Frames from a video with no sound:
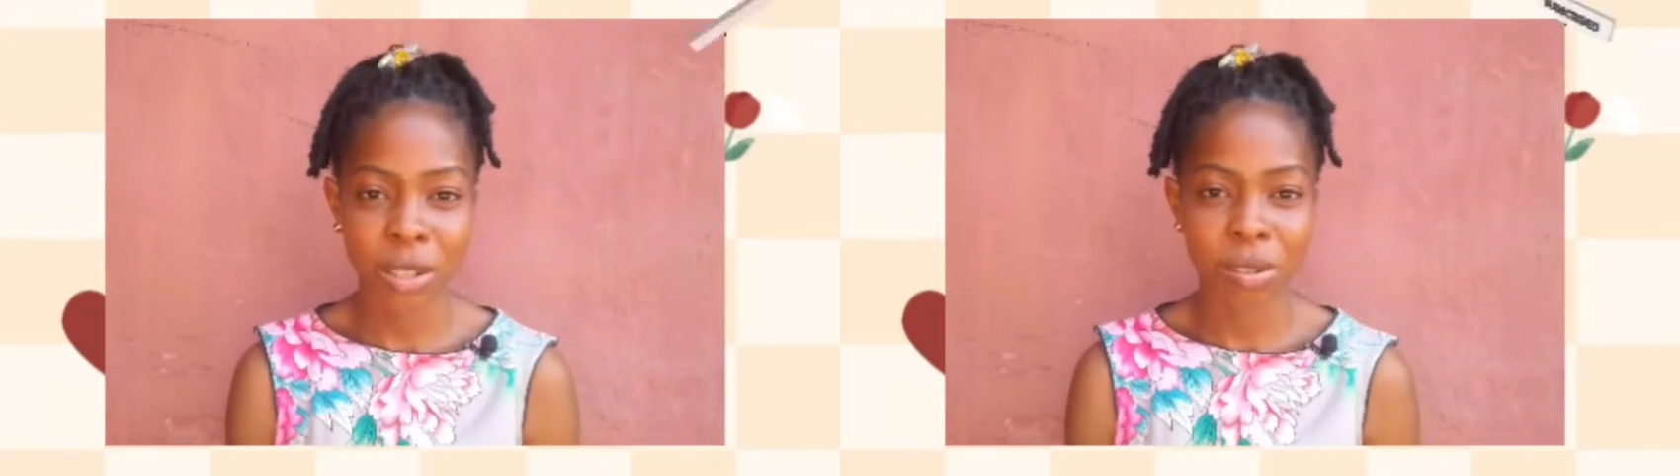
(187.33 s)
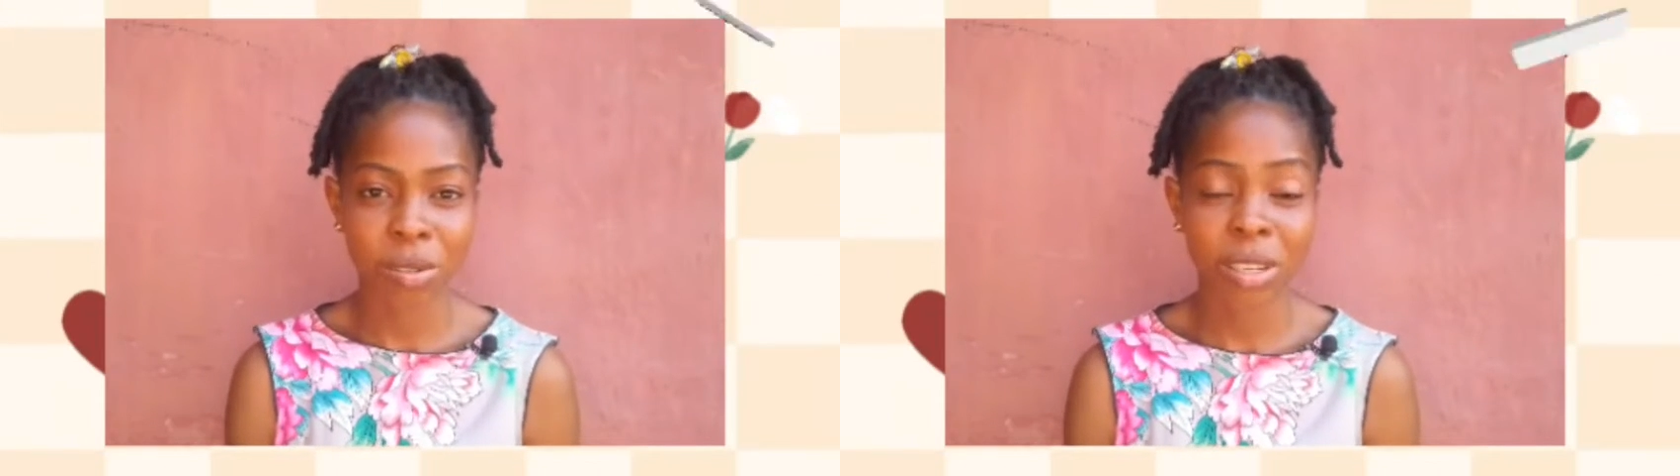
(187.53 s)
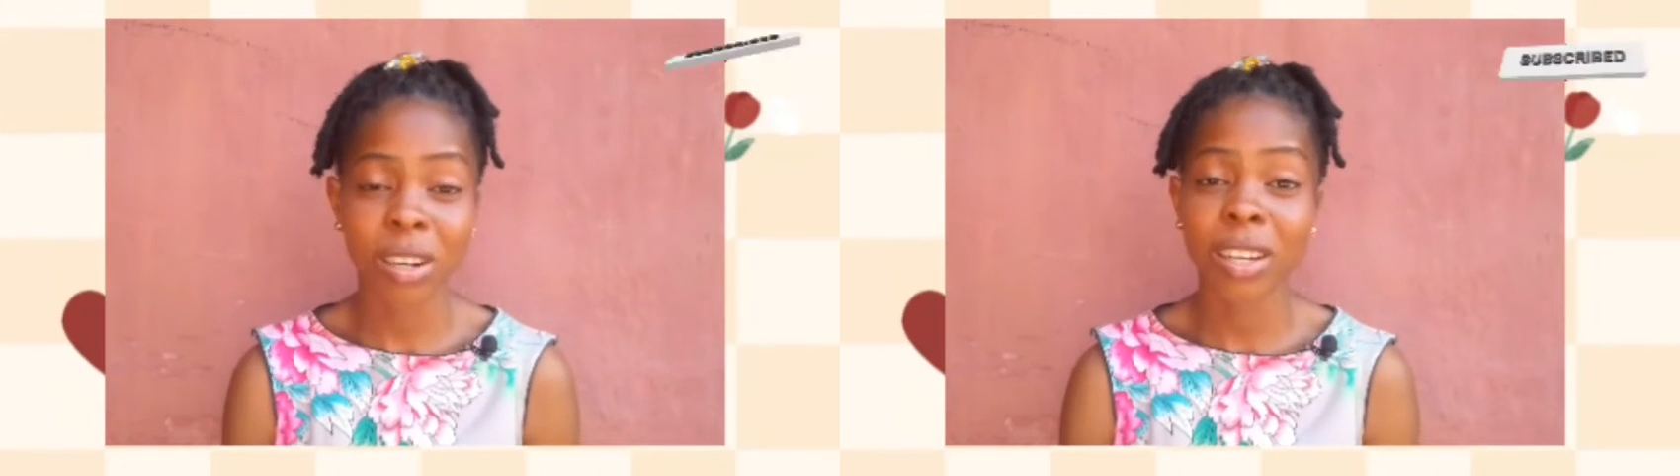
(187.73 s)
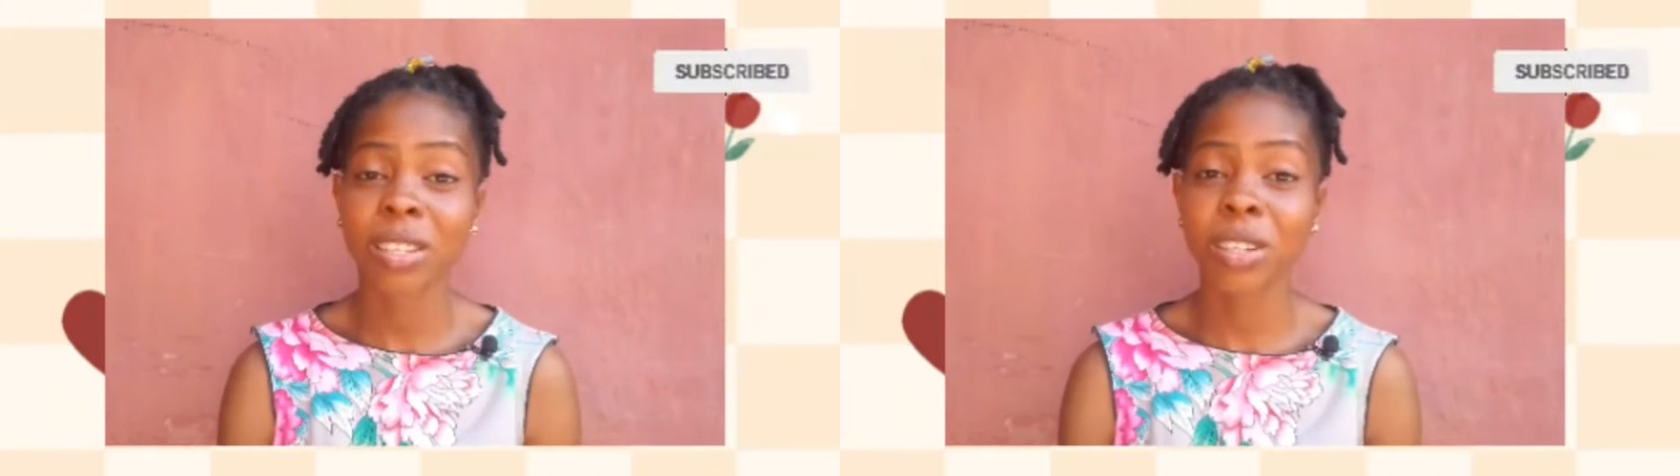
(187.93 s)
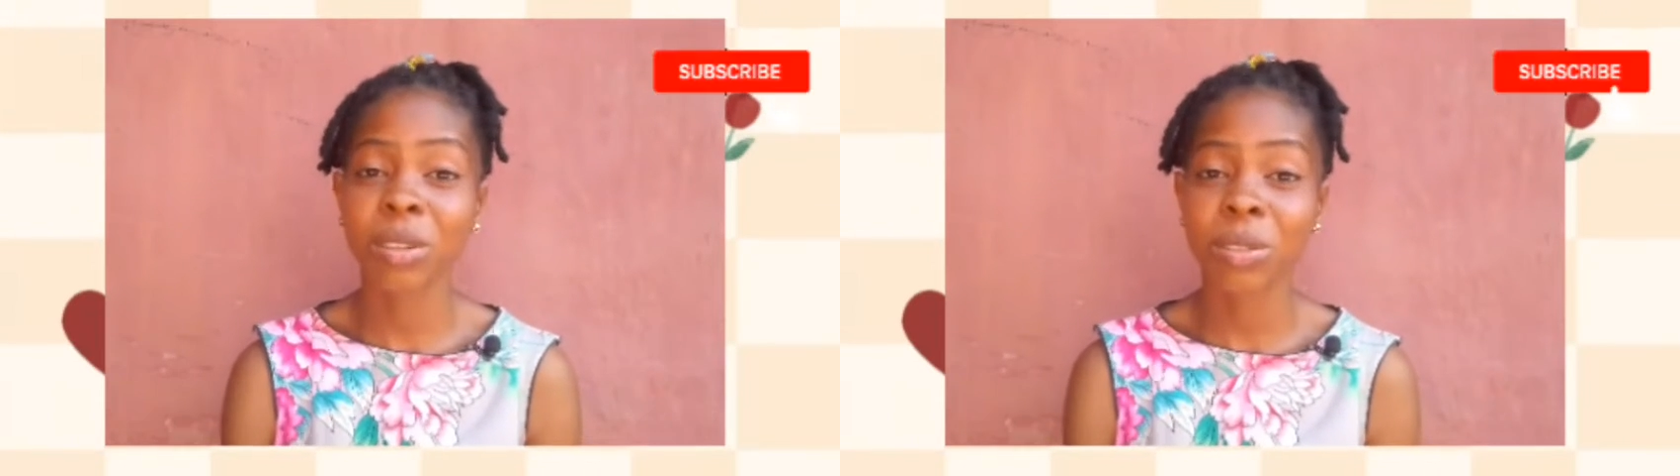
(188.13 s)
there are
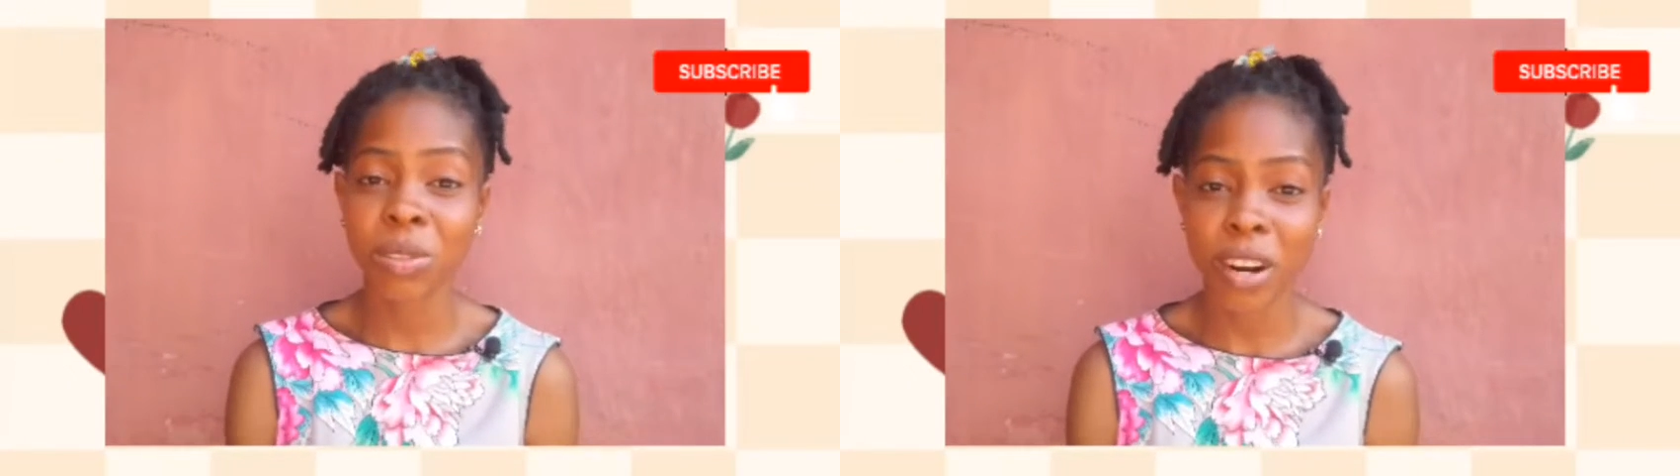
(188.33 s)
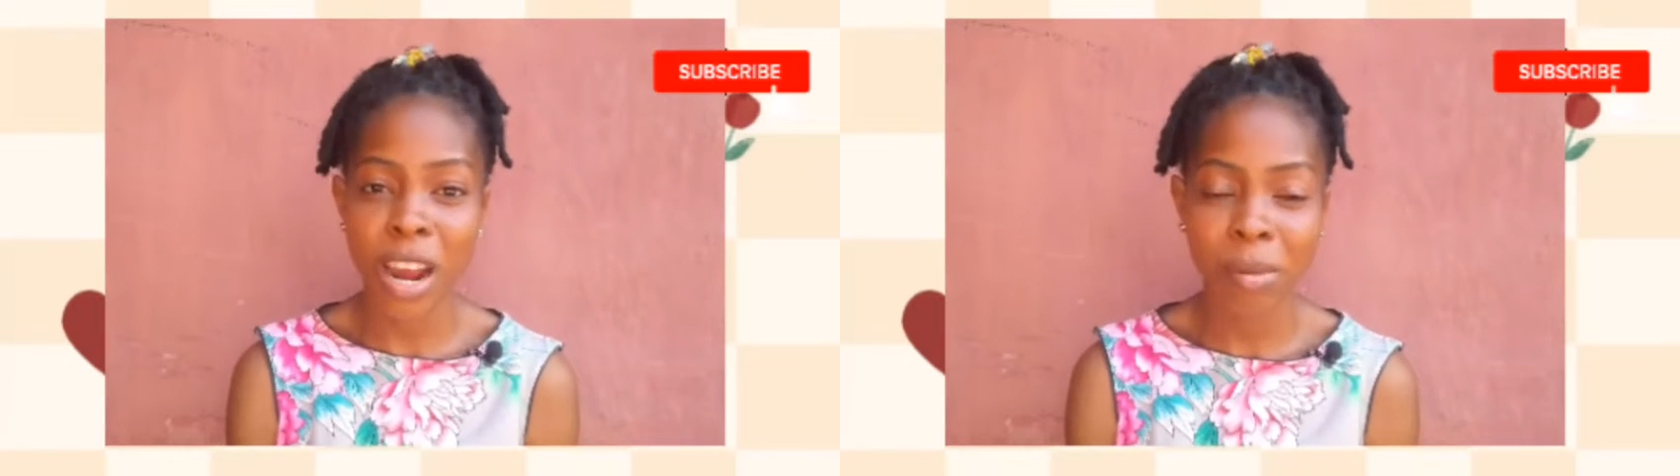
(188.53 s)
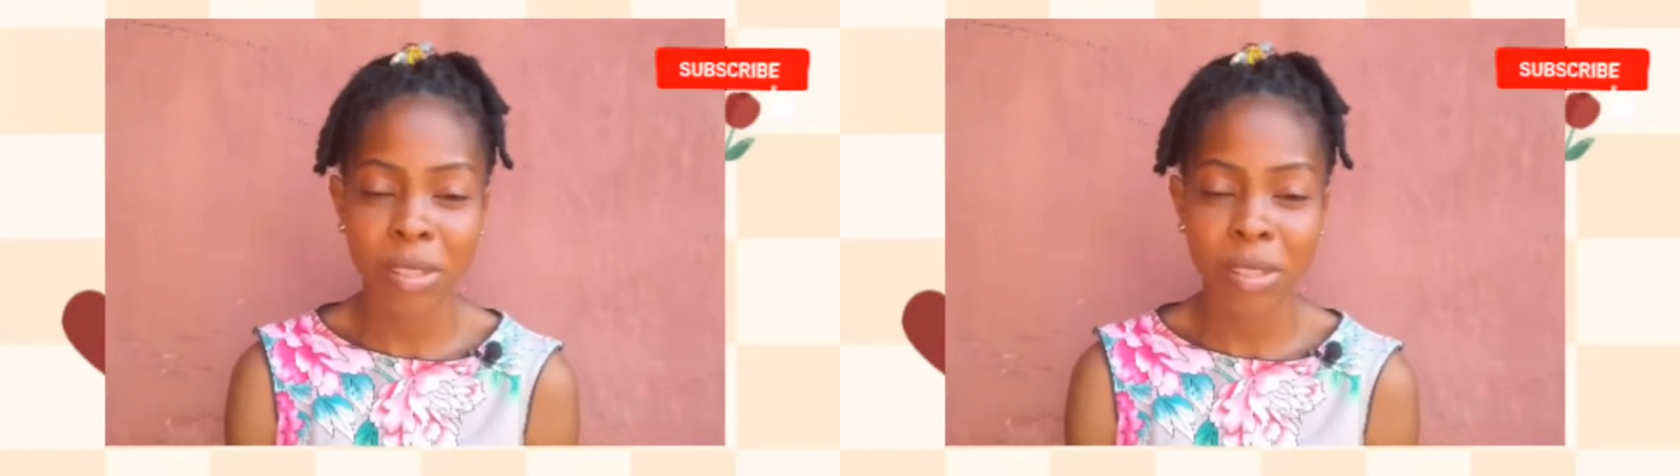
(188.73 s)
still tribes,